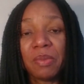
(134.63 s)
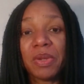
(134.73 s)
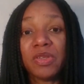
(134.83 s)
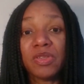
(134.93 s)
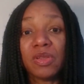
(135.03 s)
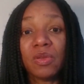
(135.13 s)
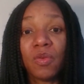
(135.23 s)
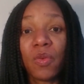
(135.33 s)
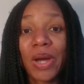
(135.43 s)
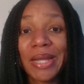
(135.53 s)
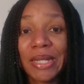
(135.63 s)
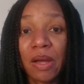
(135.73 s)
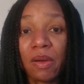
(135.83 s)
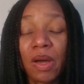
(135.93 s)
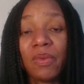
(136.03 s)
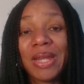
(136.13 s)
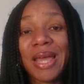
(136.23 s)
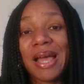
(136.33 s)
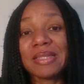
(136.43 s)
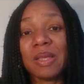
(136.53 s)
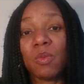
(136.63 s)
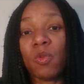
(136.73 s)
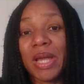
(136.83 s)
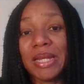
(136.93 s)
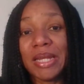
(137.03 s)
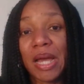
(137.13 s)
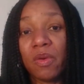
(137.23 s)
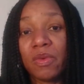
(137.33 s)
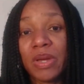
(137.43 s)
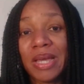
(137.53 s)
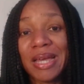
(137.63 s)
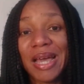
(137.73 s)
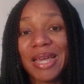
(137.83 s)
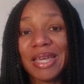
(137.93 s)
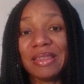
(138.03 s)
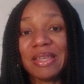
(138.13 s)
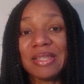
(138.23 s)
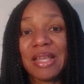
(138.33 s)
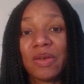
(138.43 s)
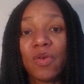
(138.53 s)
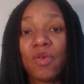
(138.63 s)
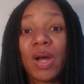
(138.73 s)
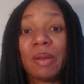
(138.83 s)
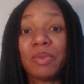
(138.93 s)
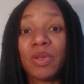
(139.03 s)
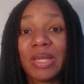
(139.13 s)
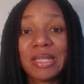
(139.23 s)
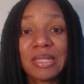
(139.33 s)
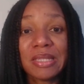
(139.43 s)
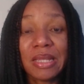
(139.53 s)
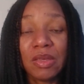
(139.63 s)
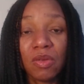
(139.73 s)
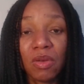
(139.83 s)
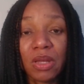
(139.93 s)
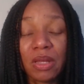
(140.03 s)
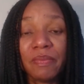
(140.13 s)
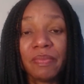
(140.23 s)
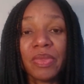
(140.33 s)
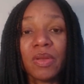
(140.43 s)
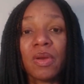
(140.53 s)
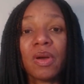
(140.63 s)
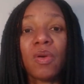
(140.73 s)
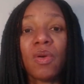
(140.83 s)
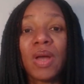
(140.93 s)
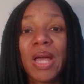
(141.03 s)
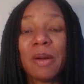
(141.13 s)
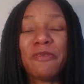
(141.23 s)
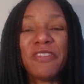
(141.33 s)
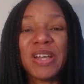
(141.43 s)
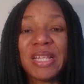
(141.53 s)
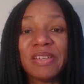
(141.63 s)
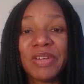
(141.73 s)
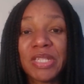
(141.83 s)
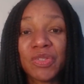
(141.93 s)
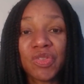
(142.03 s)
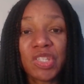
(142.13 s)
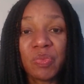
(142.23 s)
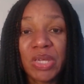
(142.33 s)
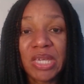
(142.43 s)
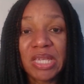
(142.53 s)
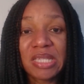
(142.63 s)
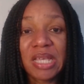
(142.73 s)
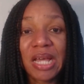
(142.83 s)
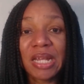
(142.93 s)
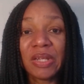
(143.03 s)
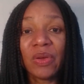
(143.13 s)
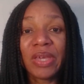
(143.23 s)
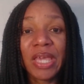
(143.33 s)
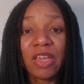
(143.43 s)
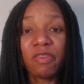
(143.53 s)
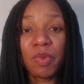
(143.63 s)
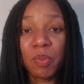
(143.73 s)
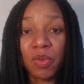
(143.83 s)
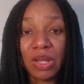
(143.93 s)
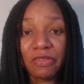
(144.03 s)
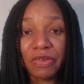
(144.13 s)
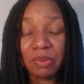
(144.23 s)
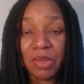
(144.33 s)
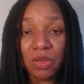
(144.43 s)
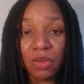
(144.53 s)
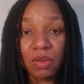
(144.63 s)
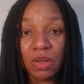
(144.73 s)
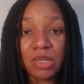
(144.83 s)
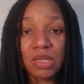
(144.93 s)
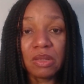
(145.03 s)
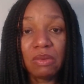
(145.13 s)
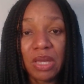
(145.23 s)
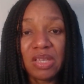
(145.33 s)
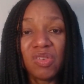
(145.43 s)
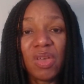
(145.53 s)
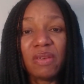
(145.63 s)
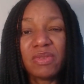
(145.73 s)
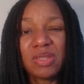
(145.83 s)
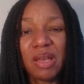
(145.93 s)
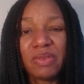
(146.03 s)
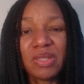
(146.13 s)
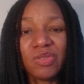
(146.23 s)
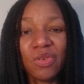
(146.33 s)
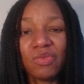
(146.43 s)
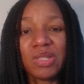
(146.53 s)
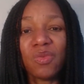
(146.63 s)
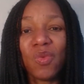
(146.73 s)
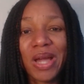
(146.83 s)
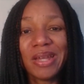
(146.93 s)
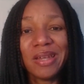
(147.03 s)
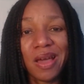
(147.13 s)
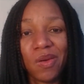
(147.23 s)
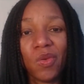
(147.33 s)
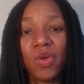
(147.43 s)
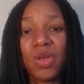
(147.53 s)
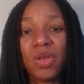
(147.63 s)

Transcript: But you need to know why now. And when I ask them why now, I get things like, oh, I'm not getting any younger, or I'm finally ready to speak it, and I don't care if people laugh at me or not. Okay, so you have to have a strong reason why now.